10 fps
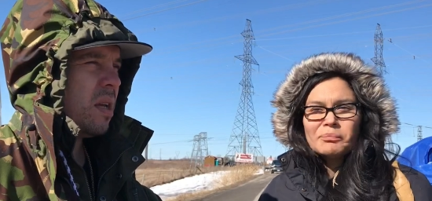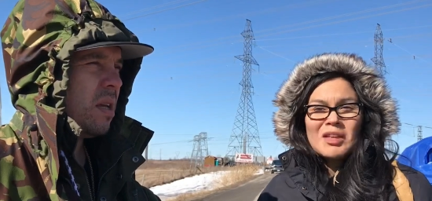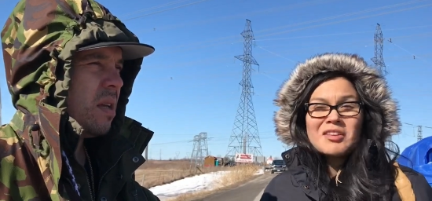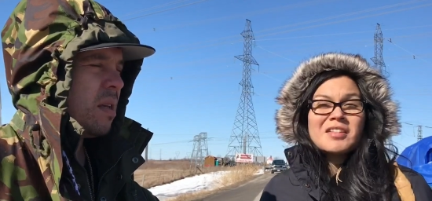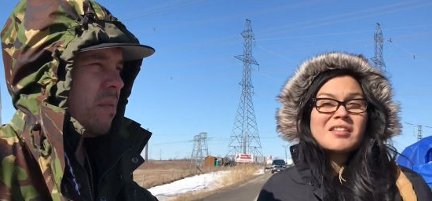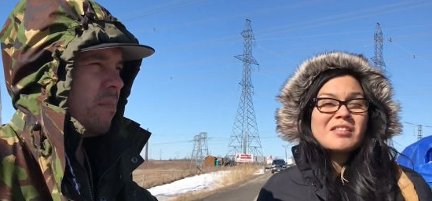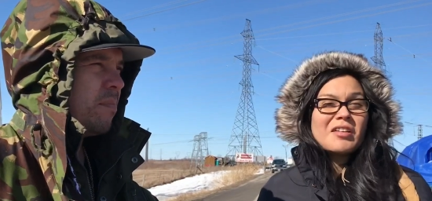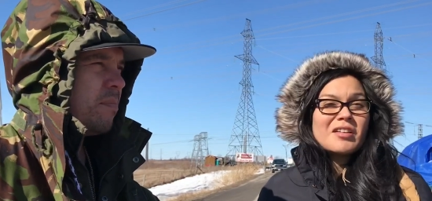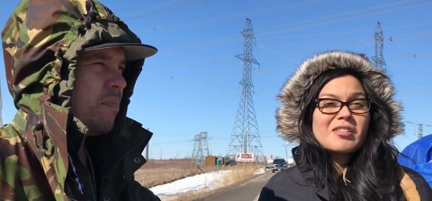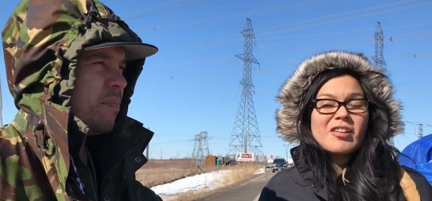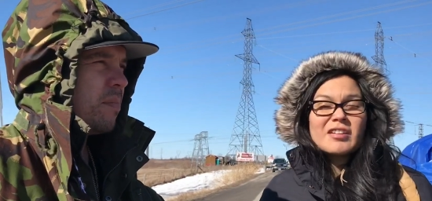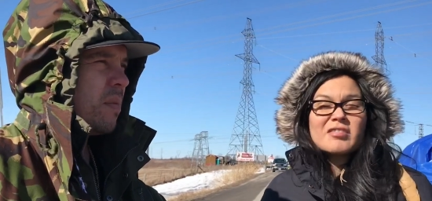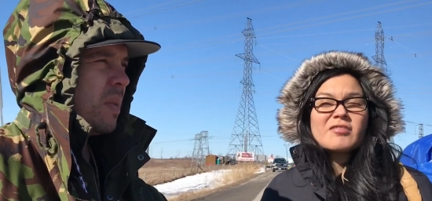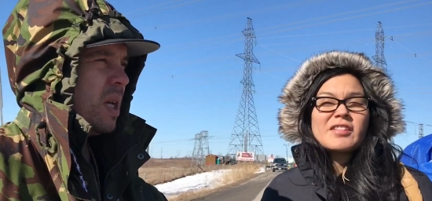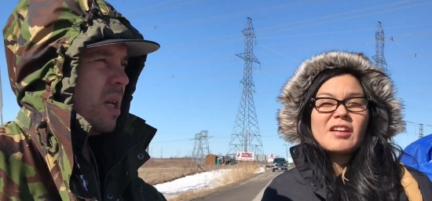Speaker 1: this is us
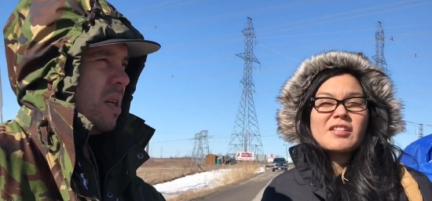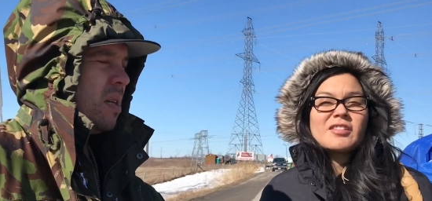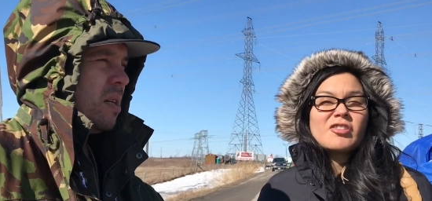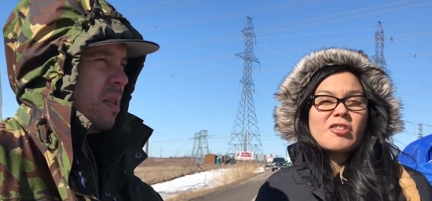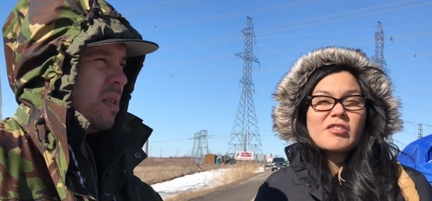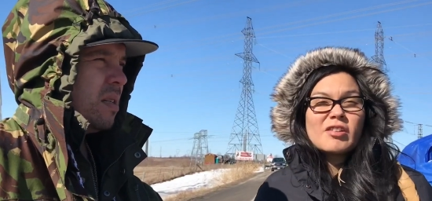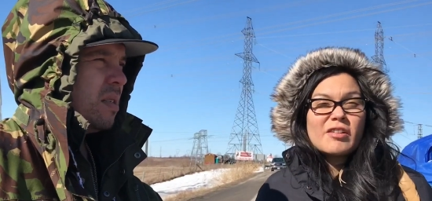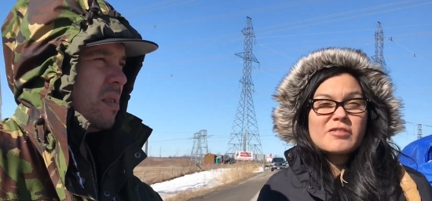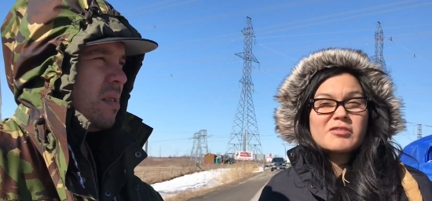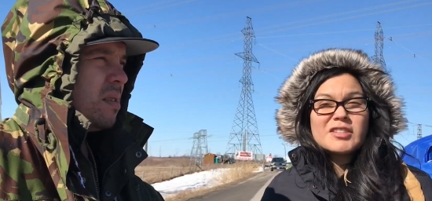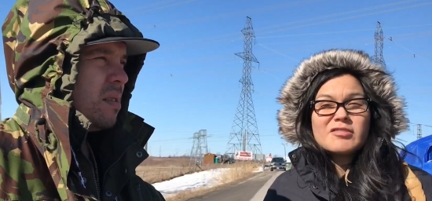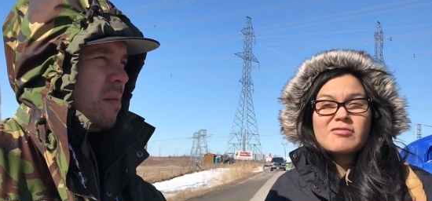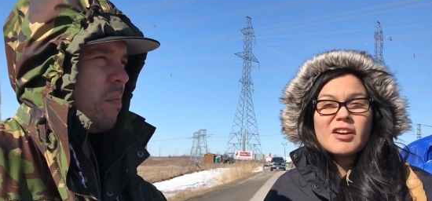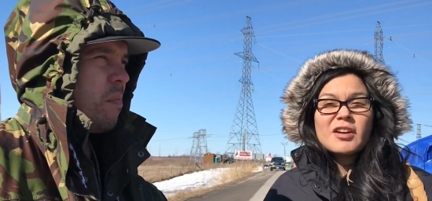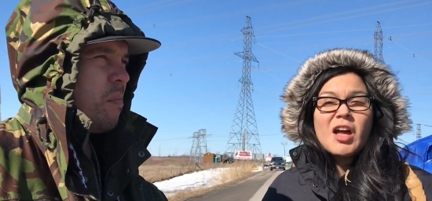exercising our sovereignty
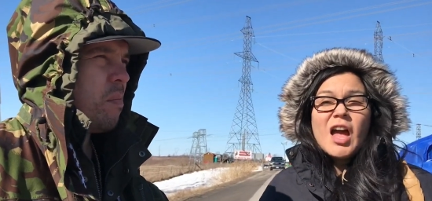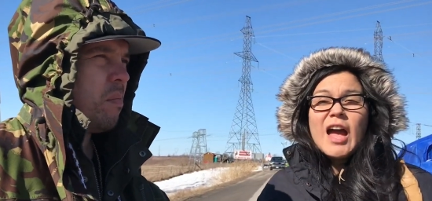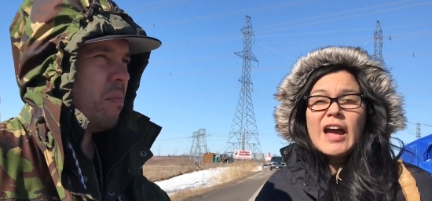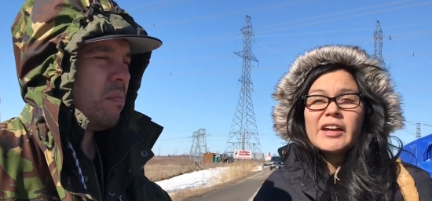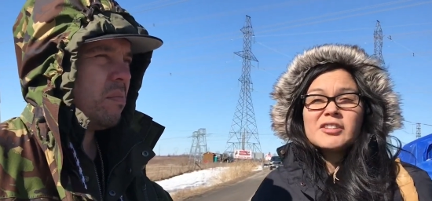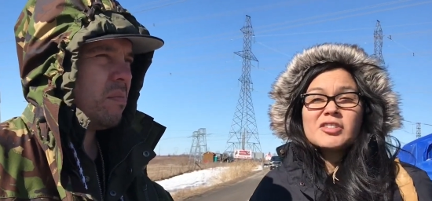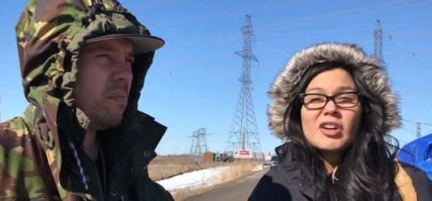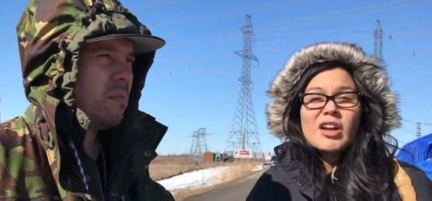right and